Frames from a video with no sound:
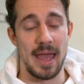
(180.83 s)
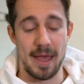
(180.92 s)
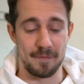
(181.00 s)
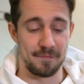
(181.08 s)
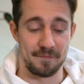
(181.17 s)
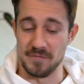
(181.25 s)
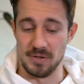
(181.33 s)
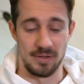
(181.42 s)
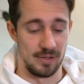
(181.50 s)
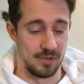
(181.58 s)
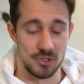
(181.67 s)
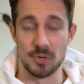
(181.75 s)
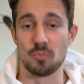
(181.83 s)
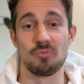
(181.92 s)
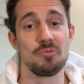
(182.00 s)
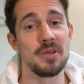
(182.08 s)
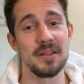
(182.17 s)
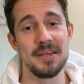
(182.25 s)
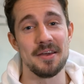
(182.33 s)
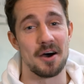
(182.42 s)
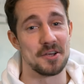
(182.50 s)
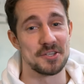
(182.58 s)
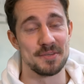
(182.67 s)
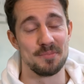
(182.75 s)
have some really
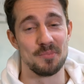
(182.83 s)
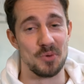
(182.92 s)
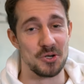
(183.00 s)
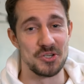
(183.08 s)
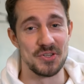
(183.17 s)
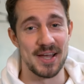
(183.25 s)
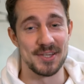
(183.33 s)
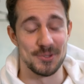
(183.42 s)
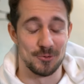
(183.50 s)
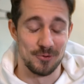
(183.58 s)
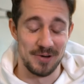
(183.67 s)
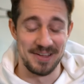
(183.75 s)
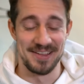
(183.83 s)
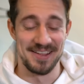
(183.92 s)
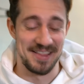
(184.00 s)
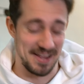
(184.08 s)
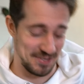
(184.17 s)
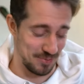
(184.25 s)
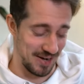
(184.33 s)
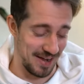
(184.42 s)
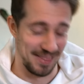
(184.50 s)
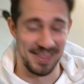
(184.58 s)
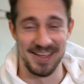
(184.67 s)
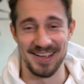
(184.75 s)
awesome merchandise, or that's what I
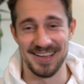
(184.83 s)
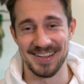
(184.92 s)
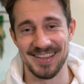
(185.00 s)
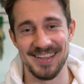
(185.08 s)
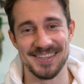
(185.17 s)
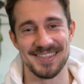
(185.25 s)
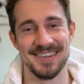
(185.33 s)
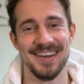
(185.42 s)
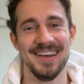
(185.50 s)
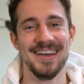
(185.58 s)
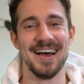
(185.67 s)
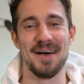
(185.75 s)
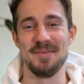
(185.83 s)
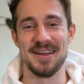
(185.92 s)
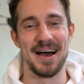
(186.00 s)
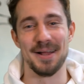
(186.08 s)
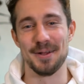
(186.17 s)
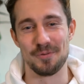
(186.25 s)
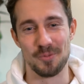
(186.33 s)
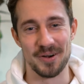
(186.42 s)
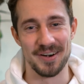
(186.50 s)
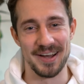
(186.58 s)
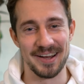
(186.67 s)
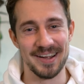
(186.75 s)
think, at least. I mean, I love
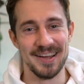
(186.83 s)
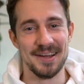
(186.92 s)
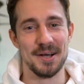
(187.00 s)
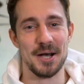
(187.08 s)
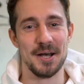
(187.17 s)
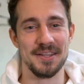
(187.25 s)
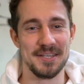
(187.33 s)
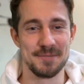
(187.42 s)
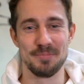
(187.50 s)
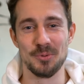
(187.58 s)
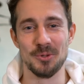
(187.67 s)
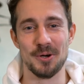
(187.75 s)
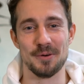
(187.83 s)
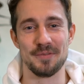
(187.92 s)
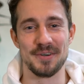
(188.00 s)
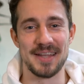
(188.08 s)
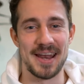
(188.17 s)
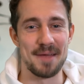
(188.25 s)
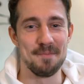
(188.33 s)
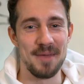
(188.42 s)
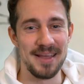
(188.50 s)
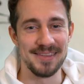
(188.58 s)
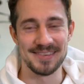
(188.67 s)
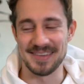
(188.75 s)
wearing this pullover that I
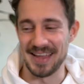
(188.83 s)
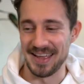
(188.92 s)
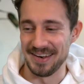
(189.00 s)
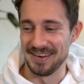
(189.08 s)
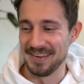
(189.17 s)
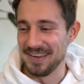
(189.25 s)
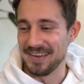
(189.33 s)
made, and,